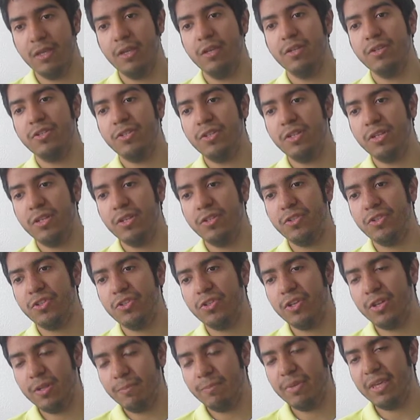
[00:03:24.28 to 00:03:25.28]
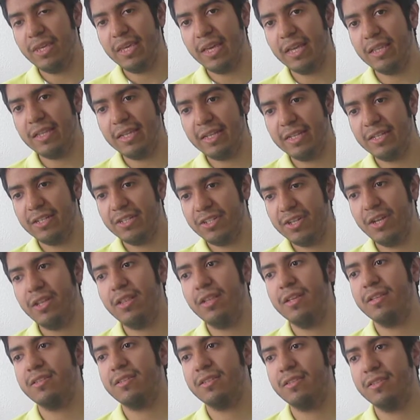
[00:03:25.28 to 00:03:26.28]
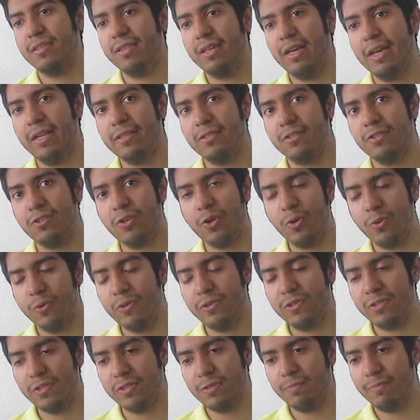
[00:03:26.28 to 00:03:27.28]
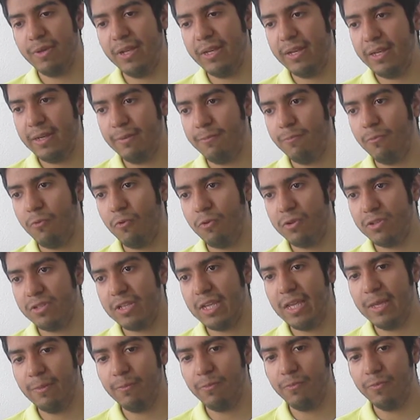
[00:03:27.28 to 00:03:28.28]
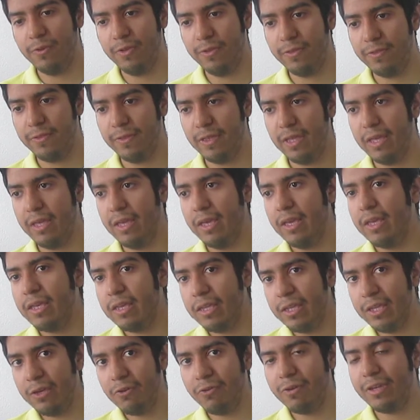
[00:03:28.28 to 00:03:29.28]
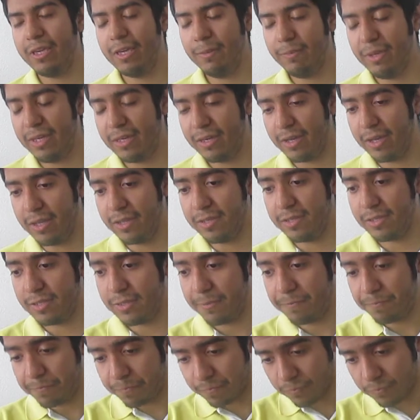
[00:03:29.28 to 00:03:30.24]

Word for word: she shouldn't be getting jealous that is spending more time with Yuki because